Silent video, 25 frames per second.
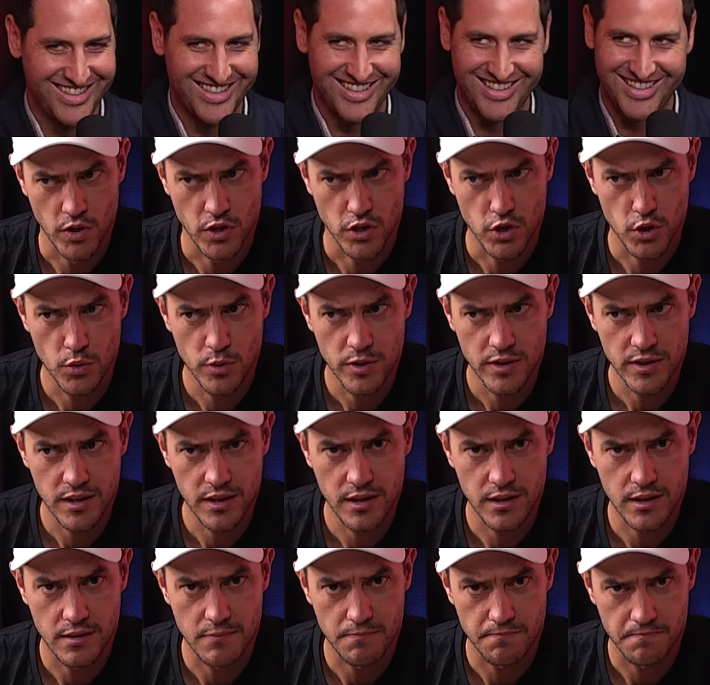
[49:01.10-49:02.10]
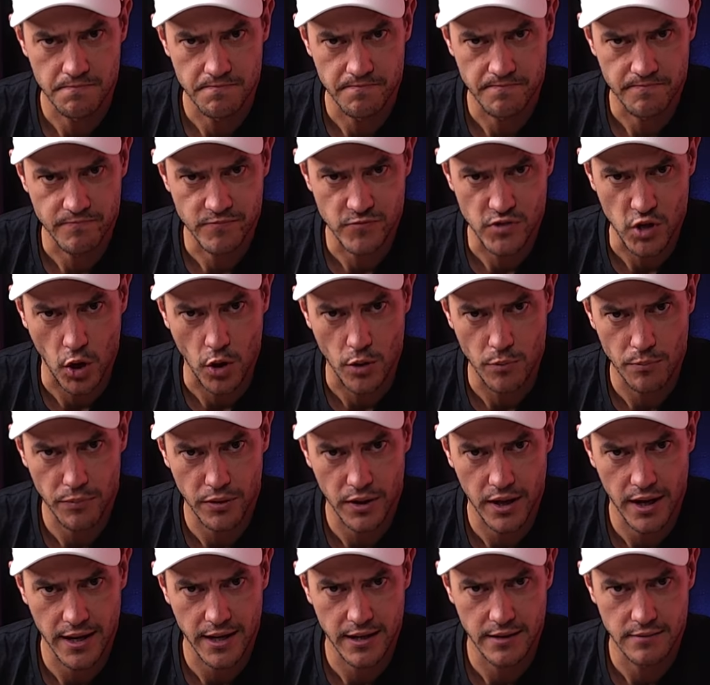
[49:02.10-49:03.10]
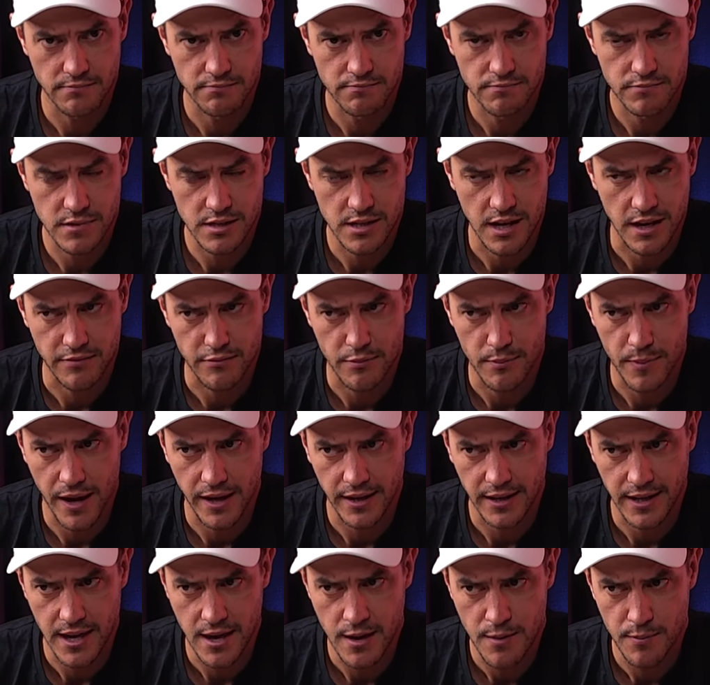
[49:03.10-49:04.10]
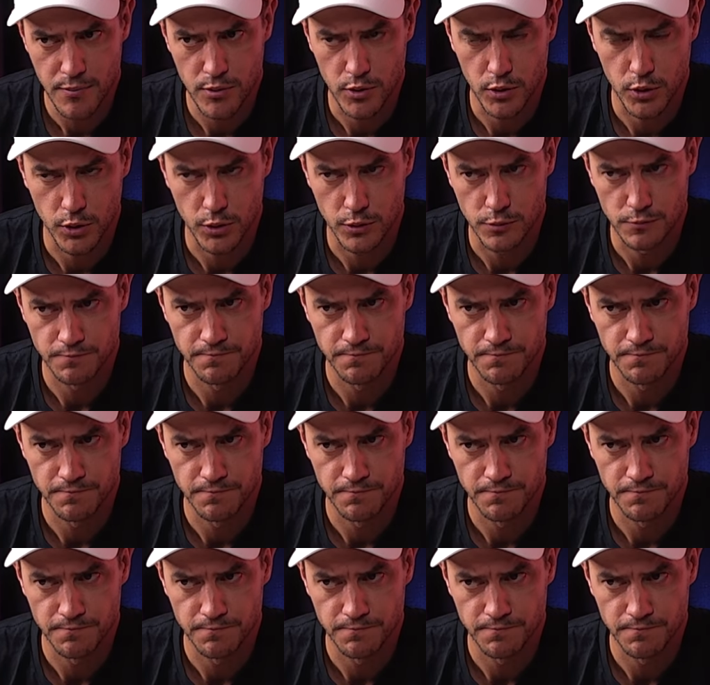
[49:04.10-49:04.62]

Were you in the don't play Steven Maycamp or